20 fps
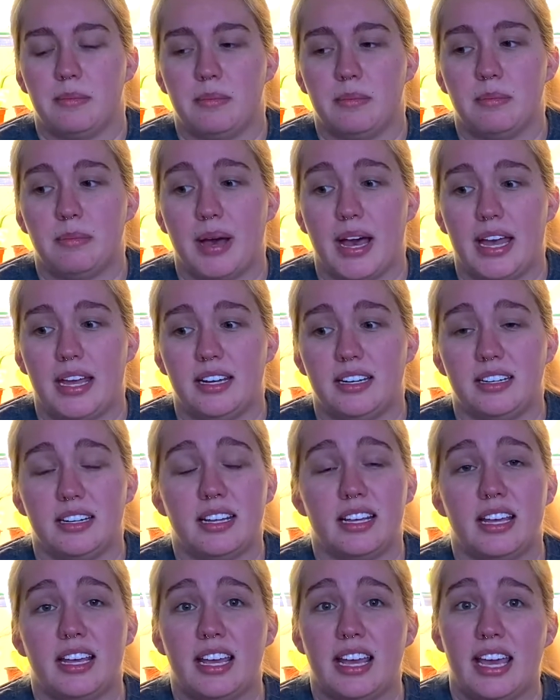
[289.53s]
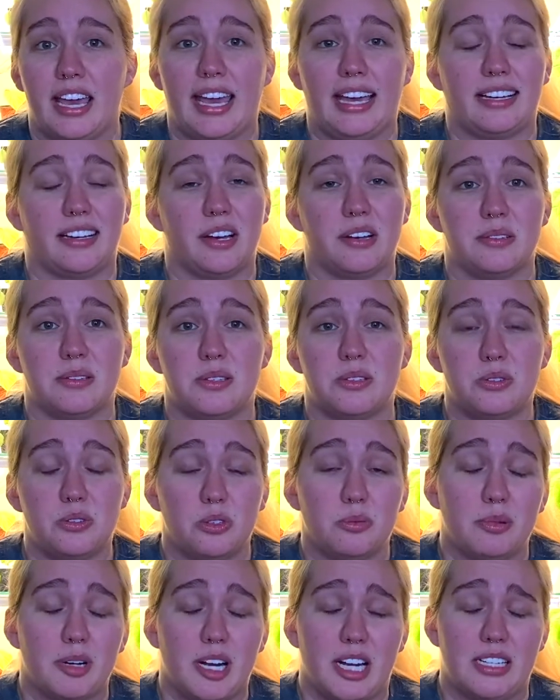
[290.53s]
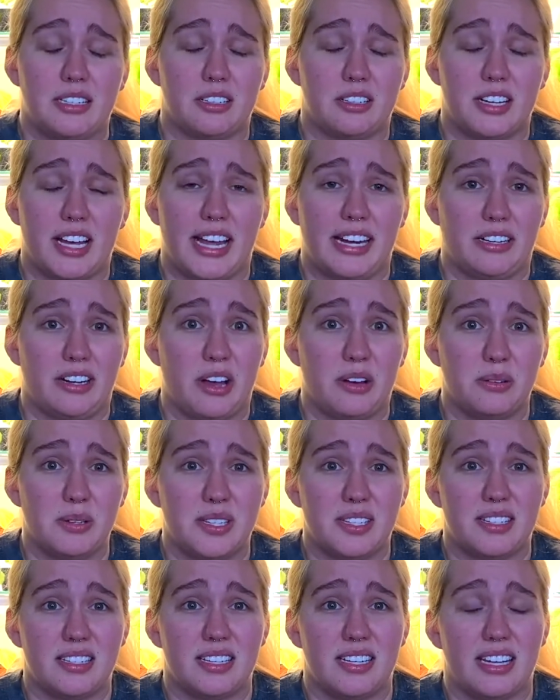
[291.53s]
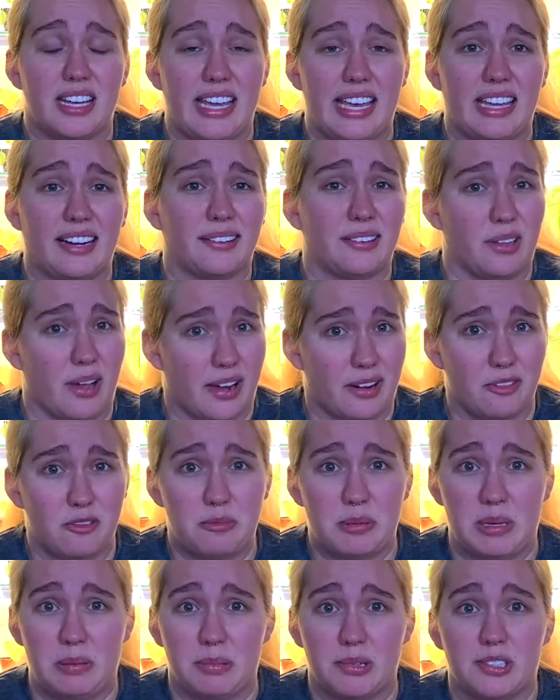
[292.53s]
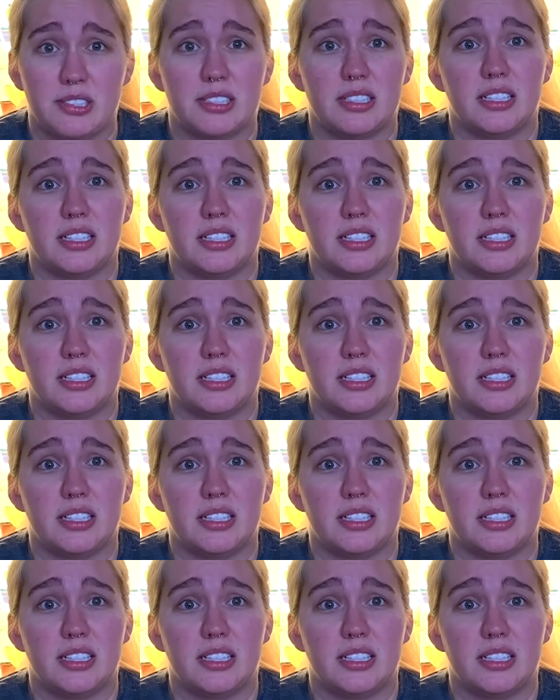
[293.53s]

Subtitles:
But it goes super underdiagnosed in a lot of people,